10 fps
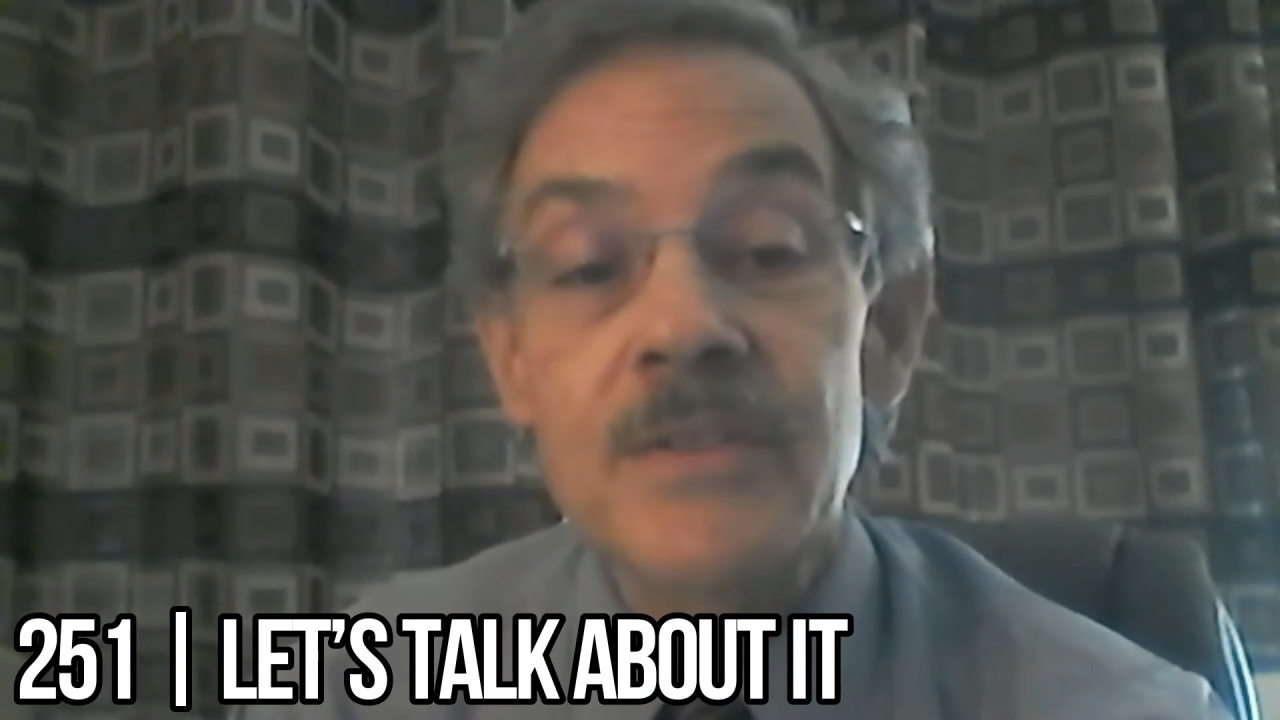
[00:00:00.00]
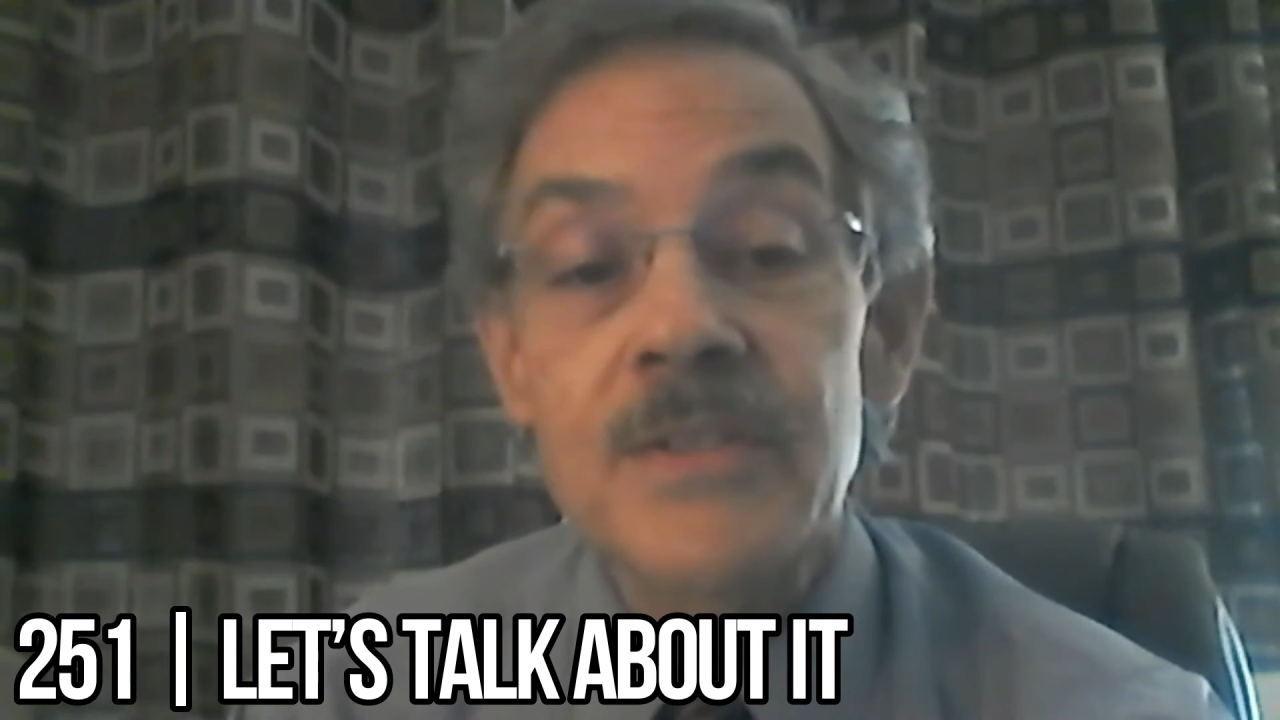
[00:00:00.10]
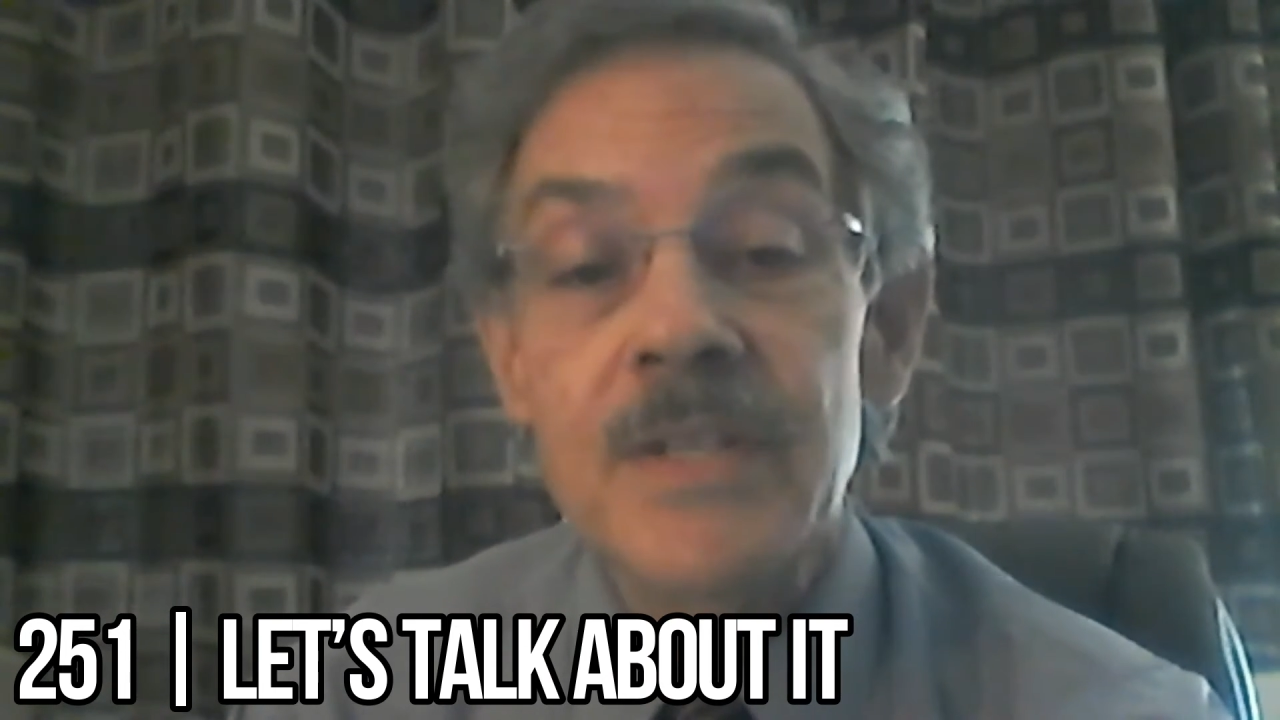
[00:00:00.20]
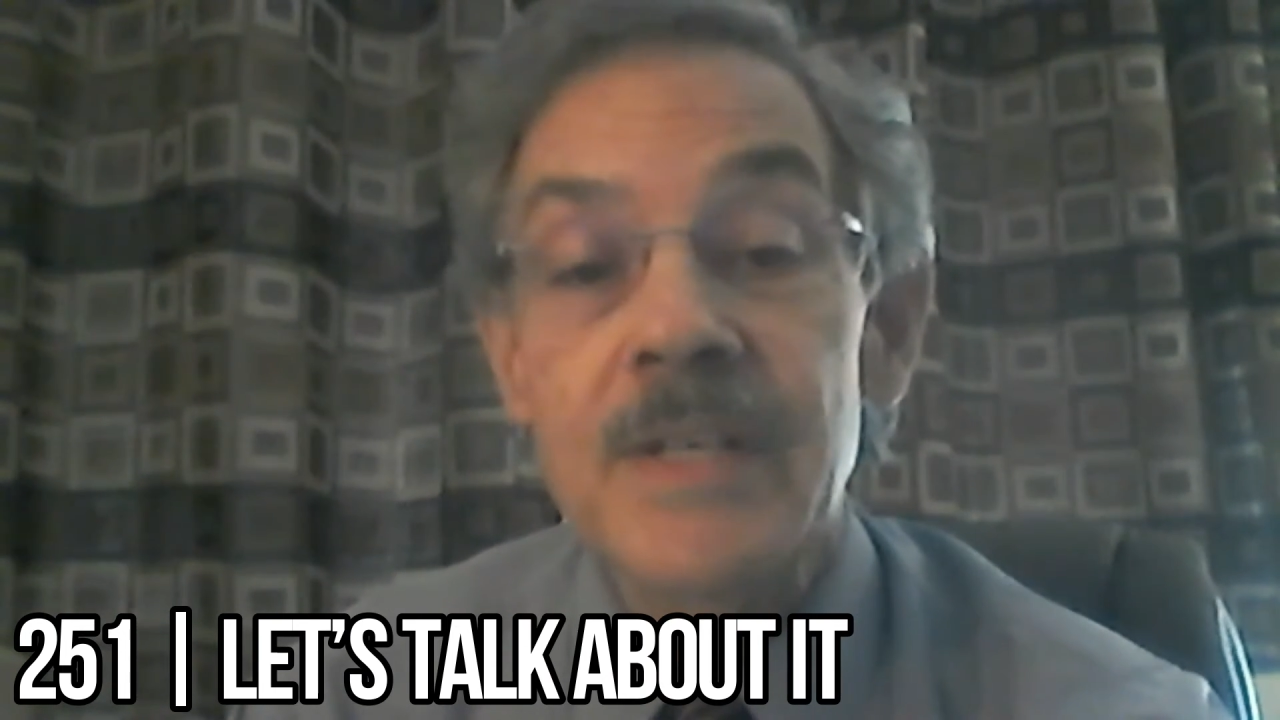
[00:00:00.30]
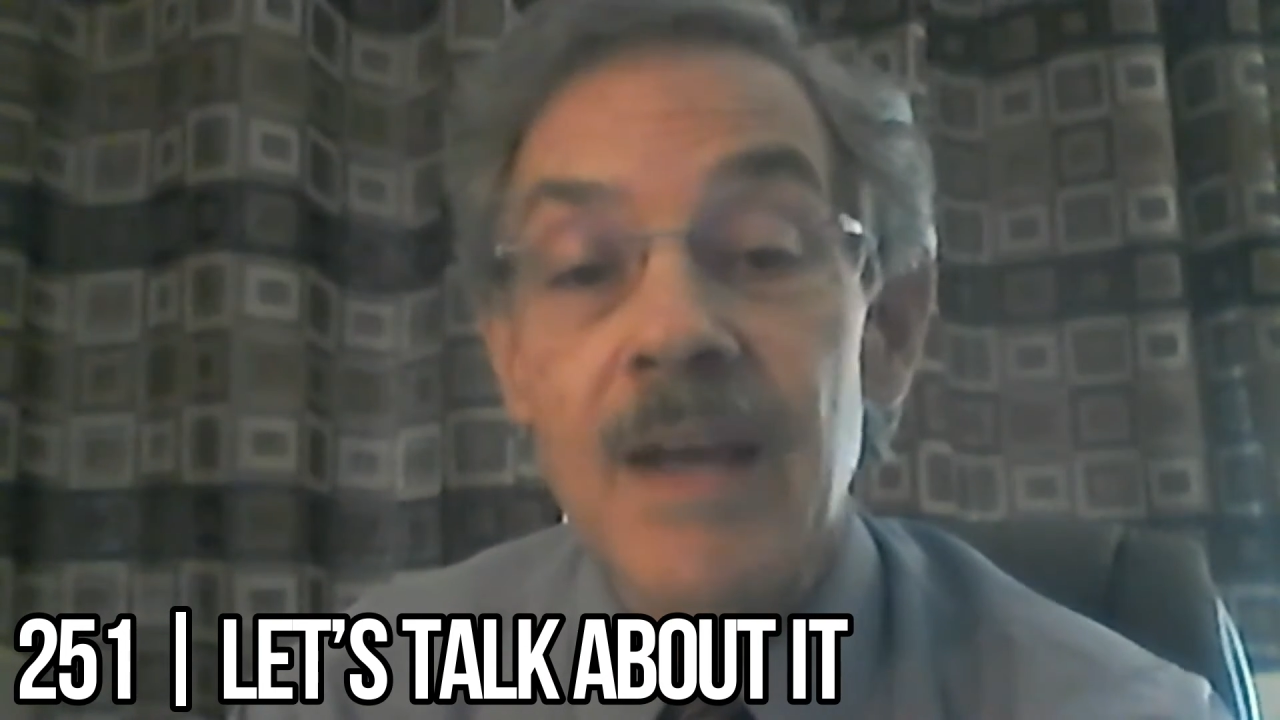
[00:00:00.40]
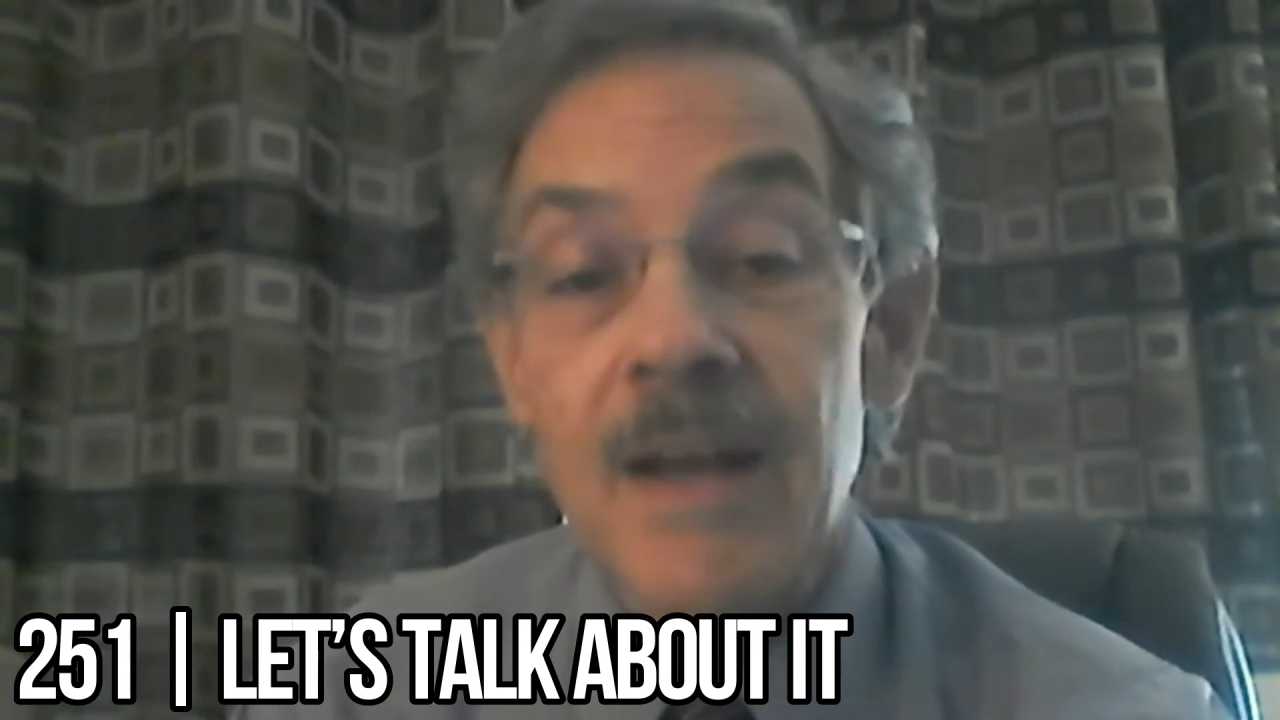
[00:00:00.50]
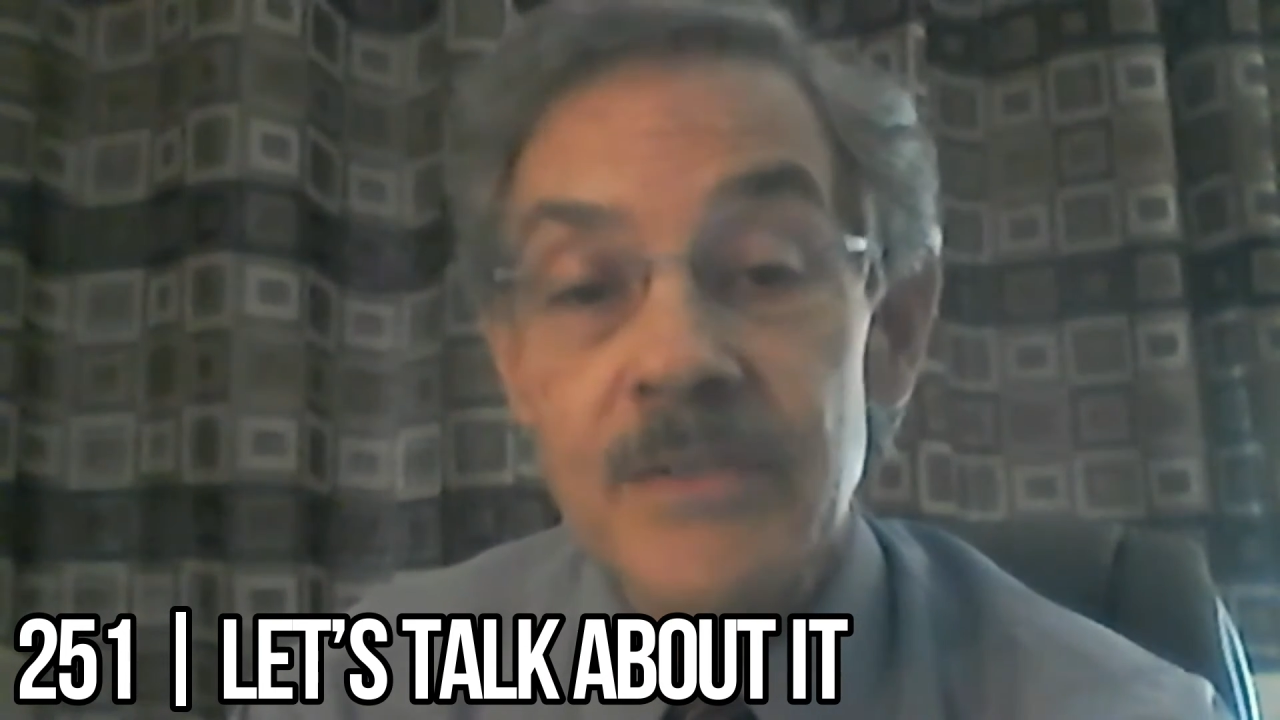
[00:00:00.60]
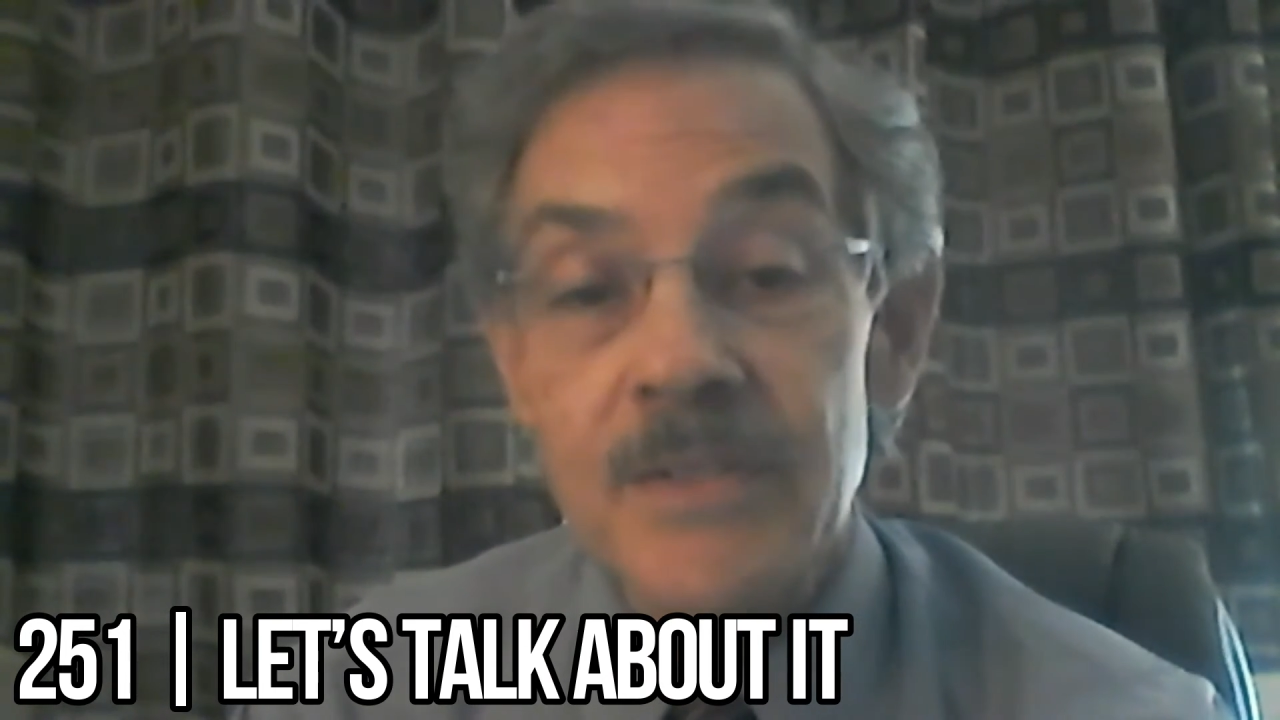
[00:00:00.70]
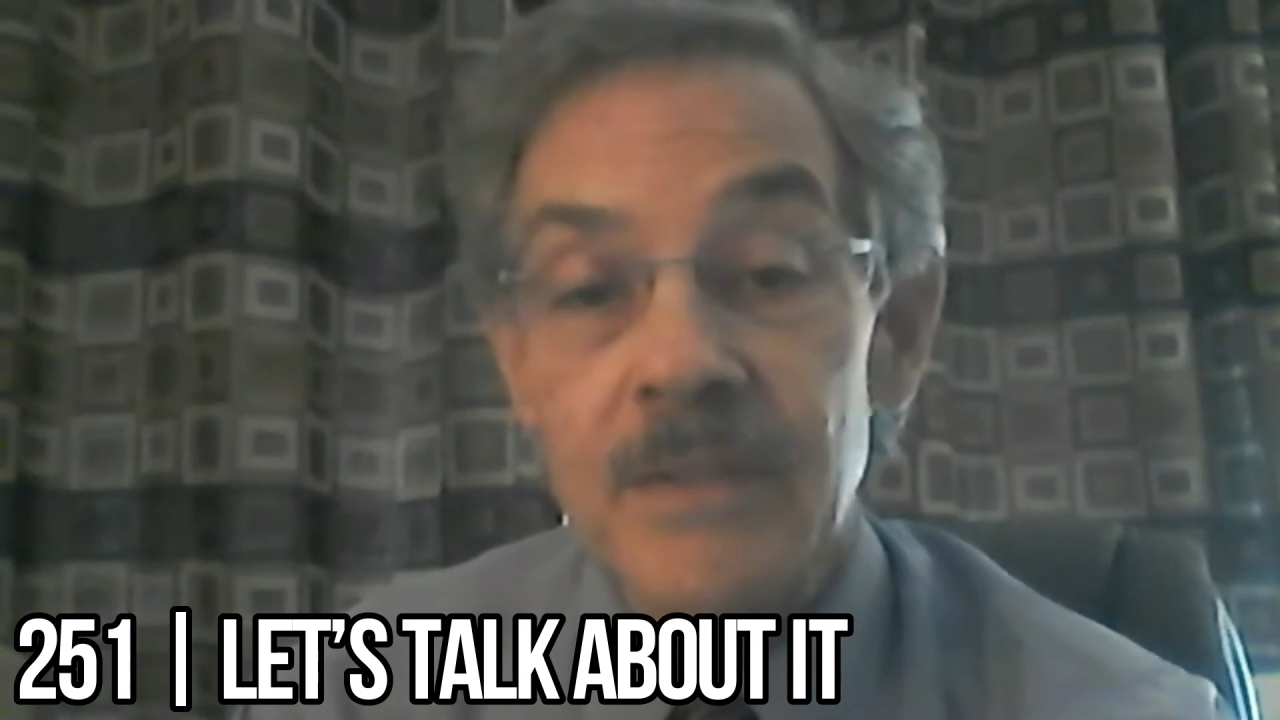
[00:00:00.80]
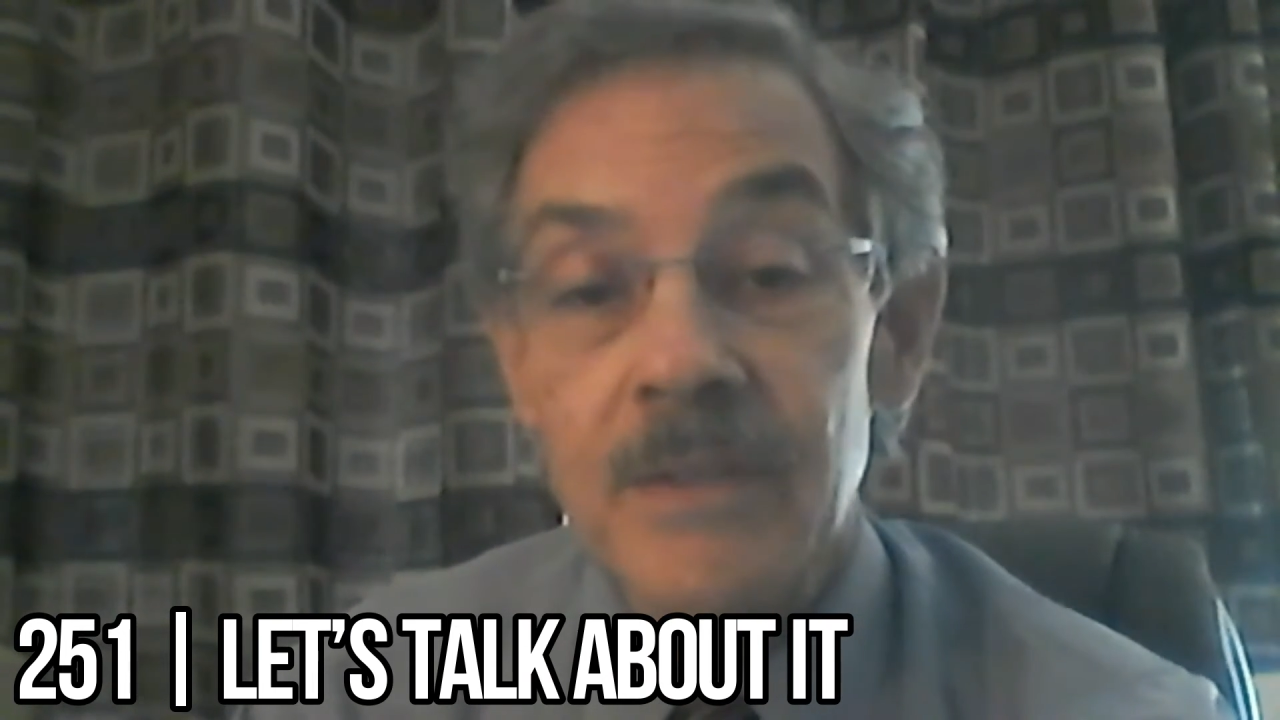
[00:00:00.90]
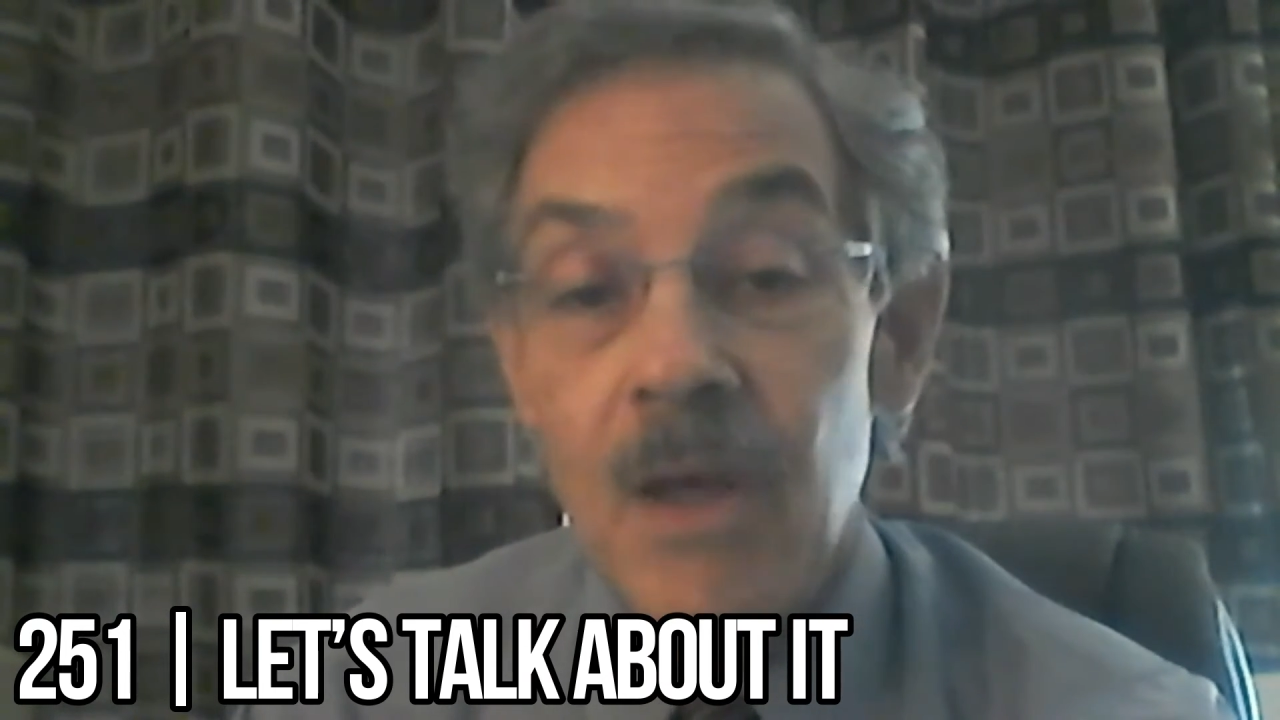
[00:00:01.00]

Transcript: and city council.